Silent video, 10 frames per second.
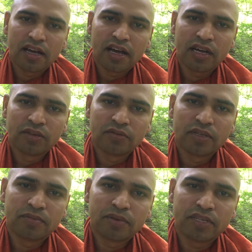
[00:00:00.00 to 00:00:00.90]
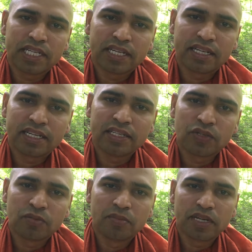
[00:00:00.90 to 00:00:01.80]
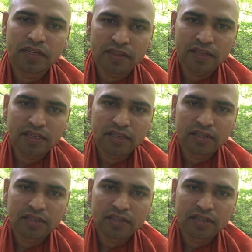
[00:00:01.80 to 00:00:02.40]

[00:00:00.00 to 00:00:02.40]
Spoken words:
How do we put an end to birth?